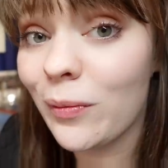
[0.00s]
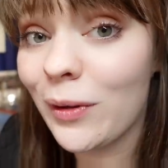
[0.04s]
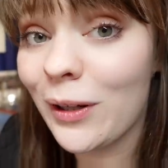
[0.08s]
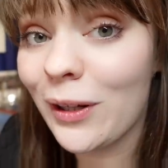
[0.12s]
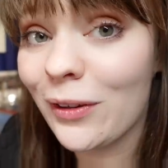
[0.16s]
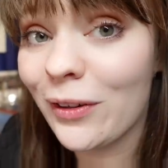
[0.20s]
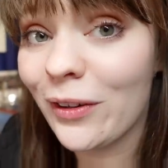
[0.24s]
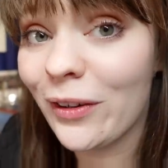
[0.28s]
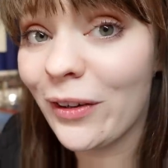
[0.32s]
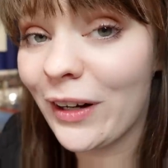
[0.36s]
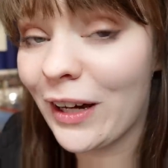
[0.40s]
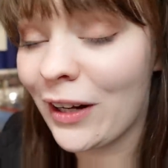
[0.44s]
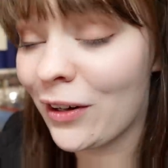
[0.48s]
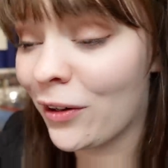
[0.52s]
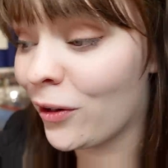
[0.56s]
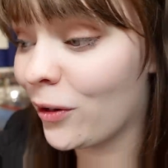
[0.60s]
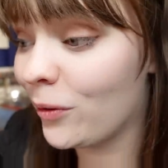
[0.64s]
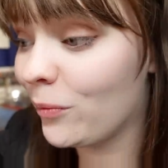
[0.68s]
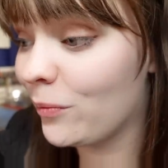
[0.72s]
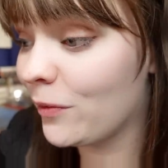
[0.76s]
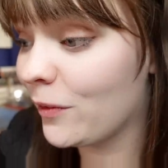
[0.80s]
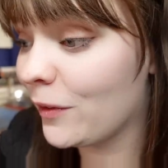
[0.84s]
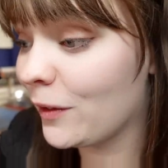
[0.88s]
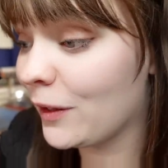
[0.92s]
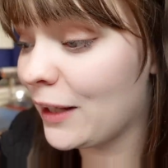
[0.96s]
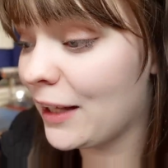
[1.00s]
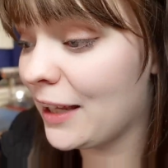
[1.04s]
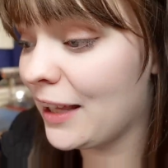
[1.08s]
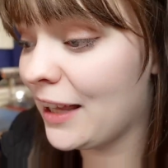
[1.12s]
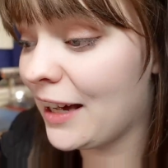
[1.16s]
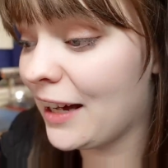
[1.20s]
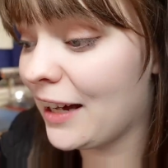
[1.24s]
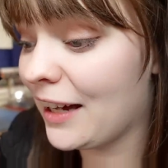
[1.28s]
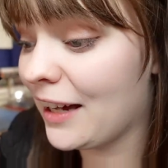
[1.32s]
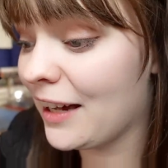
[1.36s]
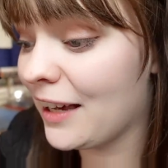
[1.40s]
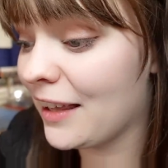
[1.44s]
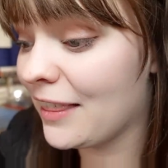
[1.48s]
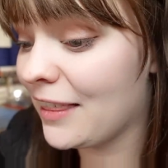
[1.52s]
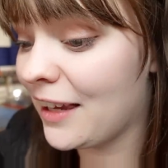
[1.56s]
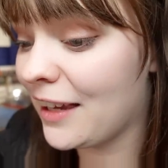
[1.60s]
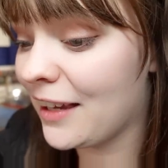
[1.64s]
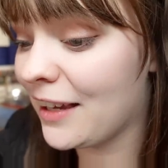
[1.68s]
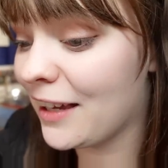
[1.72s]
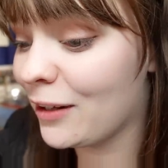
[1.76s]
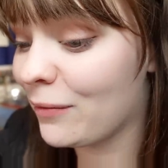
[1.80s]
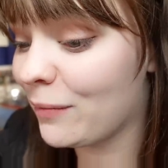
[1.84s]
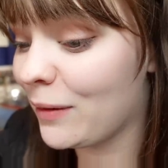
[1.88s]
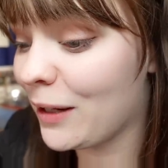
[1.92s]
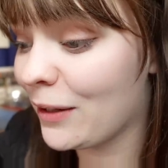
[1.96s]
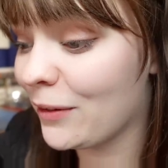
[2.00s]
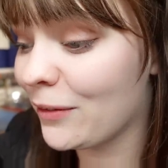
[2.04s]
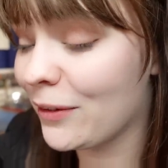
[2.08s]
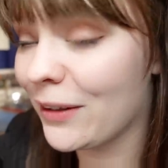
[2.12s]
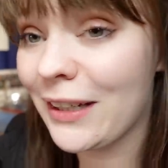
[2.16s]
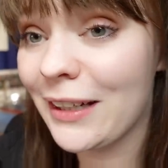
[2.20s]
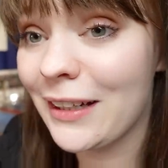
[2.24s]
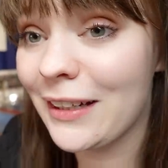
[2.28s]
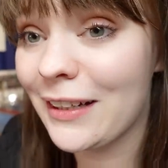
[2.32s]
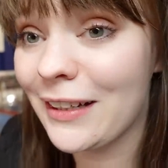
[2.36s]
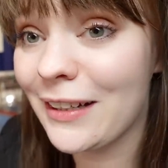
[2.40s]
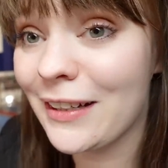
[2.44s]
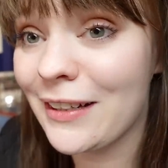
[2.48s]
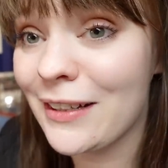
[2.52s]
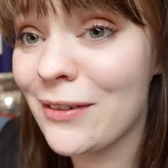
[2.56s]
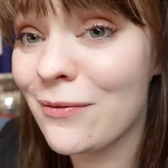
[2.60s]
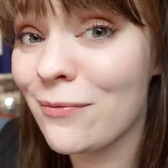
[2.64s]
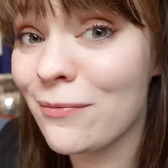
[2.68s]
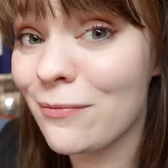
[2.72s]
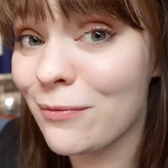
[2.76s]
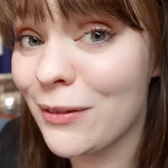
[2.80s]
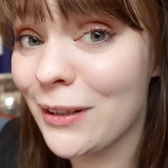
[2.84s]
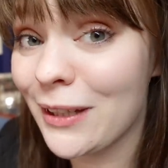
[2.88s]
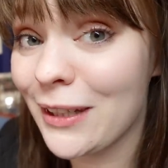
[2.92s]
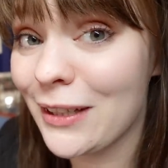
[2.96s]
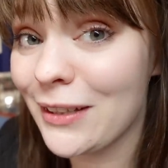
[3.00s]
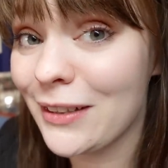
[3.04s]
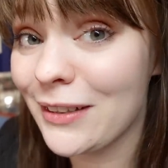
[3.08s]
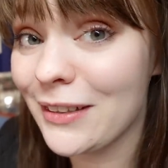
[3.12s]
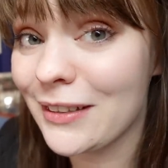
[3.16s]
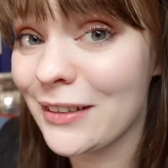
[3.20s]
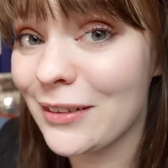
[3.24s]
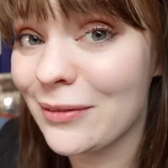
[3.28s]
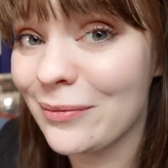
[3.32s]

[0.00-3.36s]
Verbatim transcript: me along and hopefully uh, they come out looking really good.